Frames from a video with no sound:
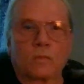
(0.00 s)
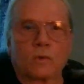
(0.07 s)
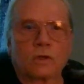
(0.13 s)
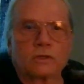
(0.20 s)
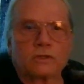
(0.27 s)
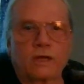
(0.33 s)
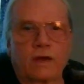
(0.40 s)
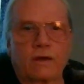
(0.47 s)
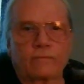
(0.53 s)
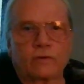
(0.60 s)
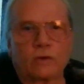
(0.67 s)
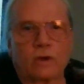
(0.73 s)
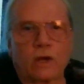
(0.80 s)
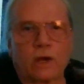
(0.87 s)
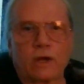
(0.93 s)
Because
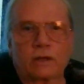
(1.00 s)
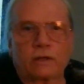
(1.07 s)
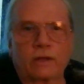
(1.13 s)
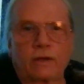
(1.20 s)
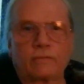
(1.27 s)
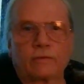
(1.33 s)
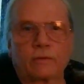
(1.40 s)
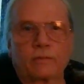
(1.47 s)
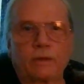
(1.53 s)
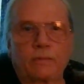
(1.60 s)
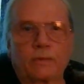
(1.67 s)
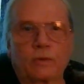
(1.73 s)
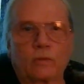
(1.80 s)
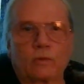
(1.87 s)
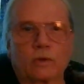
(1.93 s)
after 9 11,
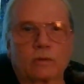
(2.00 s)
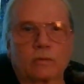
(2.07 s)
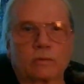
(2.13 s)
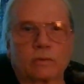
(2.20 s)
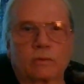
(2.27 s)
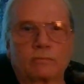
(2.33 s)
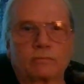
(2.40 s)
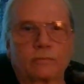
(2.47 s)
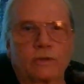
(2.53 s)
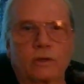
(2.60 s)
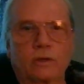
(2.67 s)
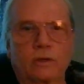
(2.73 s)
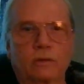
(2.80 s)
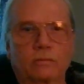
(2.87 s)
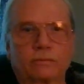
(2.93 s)
people were, you
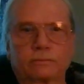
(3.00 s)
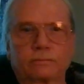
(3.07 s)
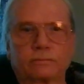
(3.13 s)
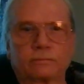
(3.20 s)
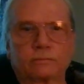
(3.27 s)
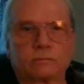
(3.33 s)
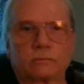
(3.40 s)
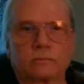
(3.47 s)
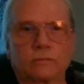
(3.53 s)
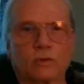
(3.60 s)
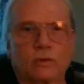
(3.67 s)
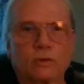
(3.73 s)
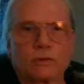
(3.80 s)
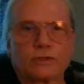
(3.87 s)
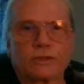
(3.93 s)
know,
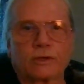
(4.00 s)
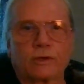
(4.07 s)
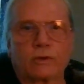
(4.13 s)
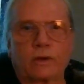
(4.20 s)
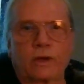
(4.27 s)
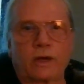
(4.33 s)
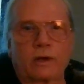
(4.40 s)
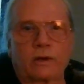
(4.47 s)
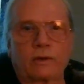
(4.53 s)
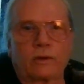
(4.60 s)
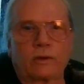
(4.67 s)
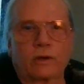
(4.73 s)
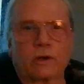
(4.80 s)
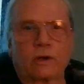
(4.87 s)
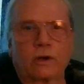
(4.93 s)
cruising around in
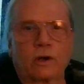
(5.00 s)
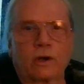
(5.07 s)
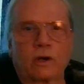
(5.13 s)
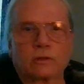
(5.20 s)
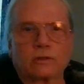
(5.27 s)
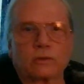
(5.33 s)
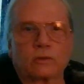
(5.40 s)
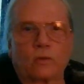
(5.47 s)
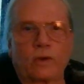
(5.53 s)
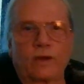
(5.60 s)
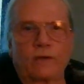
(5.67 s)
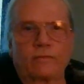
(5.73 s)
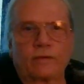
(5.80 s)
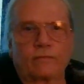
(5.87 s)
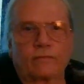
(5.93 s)
their cars and
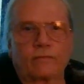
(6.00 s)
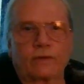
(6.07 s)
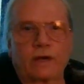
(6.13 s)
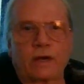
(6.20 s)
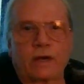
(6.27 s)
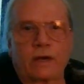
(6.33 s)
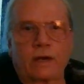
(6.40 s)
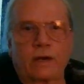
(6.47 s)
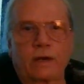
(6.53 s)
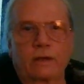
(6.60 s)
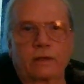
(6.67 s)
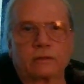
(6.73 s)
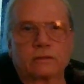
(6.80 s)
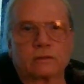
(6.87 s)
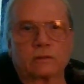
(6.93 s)
waving
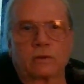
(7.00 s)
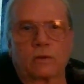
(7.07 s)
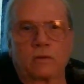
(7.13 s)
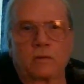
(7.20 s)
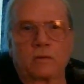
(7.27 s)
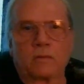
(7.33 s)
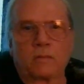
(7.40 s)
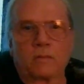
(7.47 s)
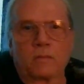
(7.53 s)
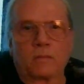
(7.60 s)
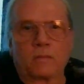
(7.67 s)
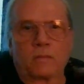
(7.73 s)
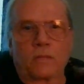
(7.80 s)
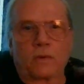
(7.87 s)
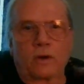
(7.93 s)
flags. And,
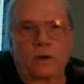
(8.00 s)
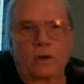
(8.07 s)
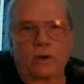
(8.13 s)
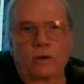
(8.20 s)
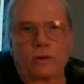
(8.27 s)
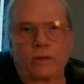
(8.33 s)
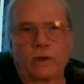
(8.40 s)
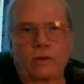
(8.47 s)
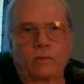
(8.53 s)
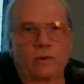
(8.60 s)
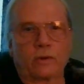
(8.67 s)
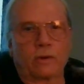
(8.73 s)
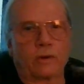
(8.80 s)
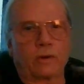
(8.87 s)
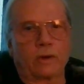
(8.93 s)
oh, they
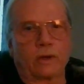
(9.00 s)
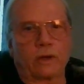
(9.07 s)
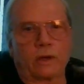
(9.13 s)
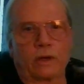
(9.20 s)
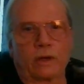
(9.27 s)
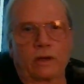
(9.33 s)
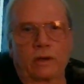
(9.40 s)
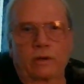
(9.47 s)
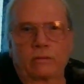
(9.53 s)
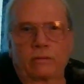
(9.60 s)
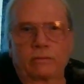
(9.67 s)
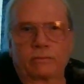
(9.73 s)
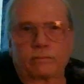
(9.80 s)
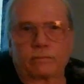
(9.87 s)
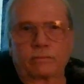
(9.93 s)
were, uh,
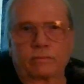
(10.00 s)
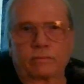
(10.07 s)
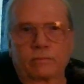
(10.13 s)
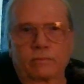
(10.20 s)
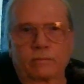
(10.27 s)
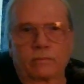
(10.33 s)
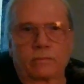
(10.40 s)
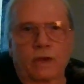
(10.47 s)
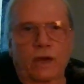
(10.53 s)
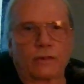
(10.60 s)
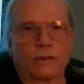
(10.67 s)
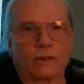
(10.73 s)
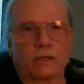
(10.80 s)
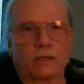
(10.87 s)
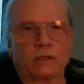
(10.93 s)
I
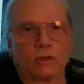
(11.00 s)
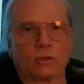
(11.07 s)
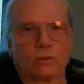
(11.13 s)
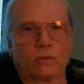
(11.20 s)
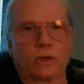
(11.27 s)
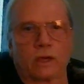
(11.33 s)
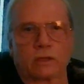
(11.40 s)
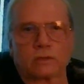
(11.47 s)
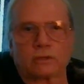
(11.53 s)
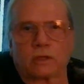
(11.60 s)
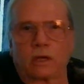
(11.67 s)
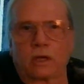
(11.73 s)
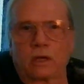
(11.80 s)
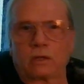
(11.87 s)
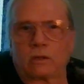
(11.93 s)
think,
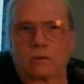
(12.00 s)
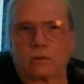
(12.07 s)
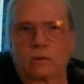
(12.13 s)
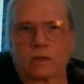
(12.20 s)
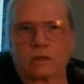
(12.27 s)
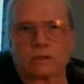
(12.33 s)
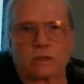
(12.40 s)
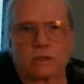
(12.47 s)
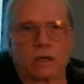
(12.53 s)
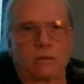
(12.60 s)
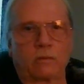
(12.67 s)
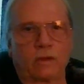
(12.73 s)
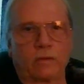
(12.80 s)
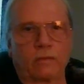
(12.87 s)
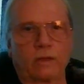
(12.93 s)
USA, USA,
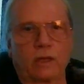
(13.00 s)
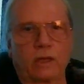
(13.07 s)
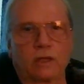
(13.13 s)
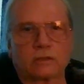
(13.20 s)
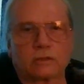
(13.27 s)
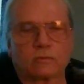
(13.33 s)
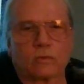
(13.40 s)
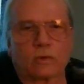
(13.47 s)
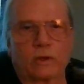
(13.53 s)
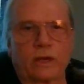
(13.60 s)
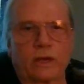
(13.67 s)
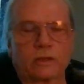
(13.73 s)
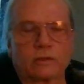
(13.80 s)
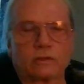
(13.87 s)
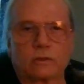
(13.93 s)
maybe that's where
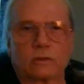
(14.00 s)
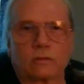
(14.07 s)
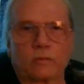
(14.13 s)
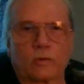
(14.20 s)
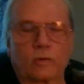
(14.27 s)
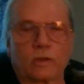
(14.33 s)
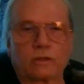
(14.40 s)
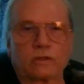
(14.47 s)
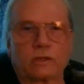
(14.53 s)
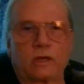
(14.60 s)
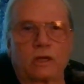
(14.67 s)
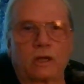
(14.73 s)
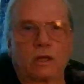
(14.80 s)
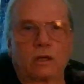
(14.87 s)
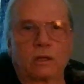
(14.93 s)
that term
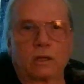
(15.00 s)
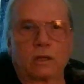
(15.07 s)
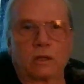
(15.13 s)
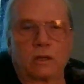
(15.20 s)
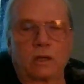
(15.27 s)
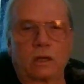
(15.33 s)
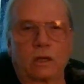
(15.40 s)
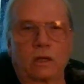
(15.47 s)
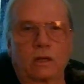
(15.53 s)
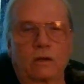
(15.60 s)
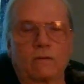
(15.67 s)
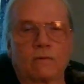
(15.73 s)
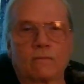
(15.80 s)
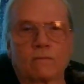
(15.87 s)
originated. And